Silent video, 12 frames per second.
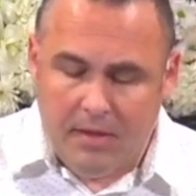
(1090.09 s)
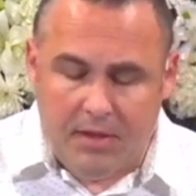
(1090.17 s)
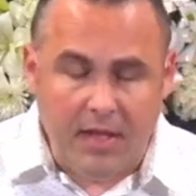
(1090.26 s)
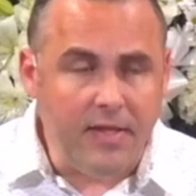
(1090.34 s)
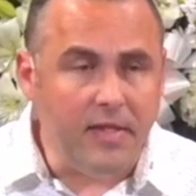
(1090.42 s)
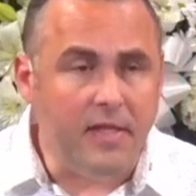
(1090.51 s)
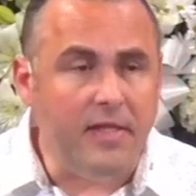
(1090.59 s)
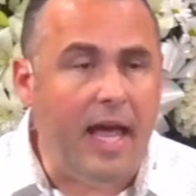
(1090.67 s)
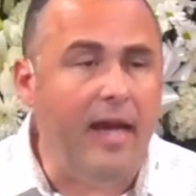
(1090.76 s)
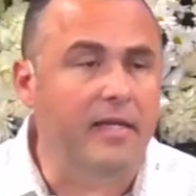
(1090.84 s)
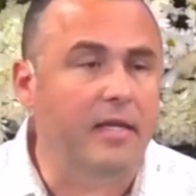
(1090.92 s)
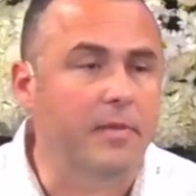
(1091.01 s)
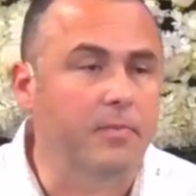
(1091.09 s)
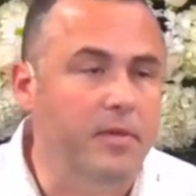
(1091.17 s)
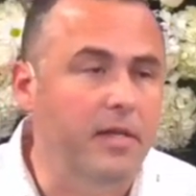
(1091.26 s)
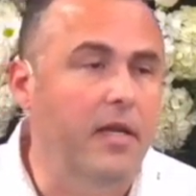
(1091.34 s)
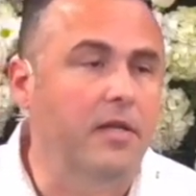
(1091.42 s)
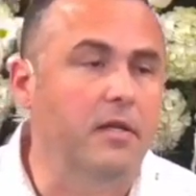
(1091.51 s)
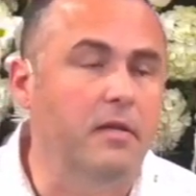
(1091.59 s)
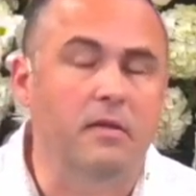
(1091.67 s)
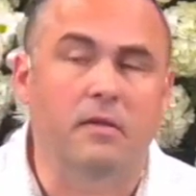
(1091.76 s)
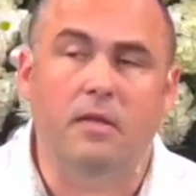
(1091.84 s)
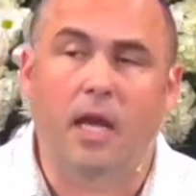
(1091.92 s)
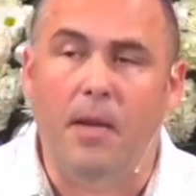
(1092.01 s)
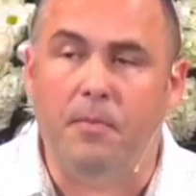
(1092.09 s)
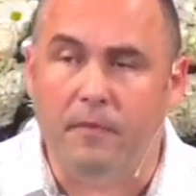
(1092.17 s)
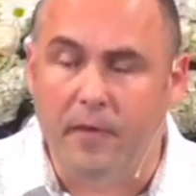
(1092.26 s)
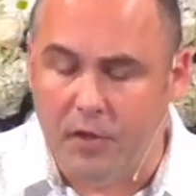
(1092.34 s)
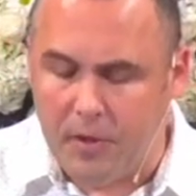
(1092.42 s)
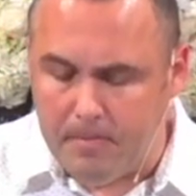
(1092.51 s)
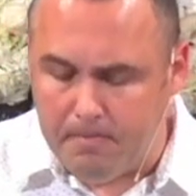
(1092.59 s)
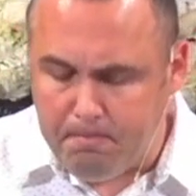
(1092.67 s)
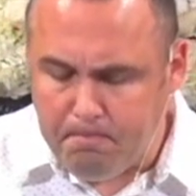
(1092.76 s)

Jesus is access, protection, and provision.